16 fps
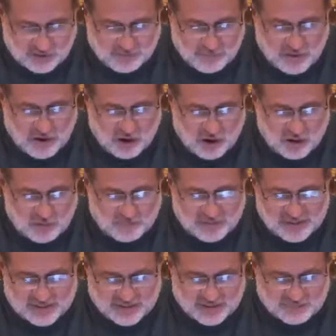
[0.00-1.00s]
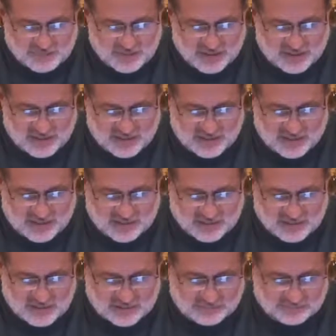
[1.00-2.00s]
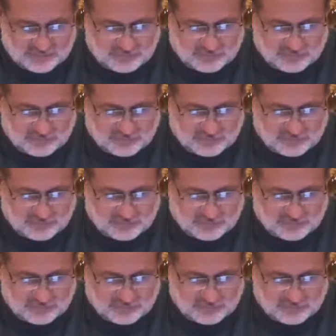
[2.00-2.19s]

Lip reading: may all beings be at ease.